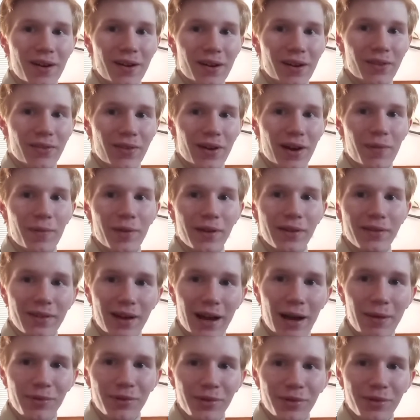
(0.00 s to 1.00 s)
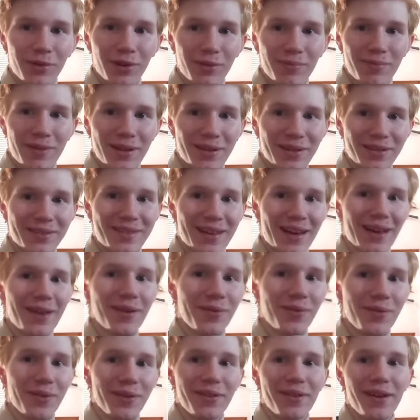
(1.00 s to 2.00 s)
of how many times it took me to
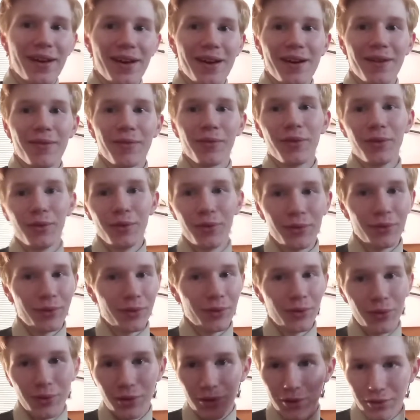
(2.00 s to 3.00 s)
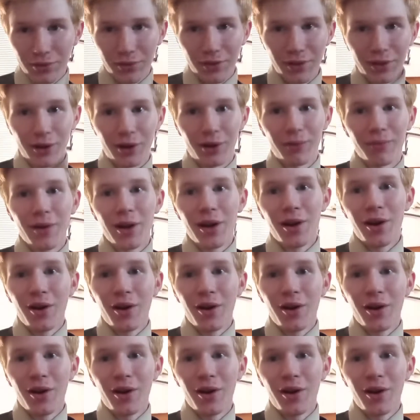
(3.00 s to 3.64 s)
do the do this video.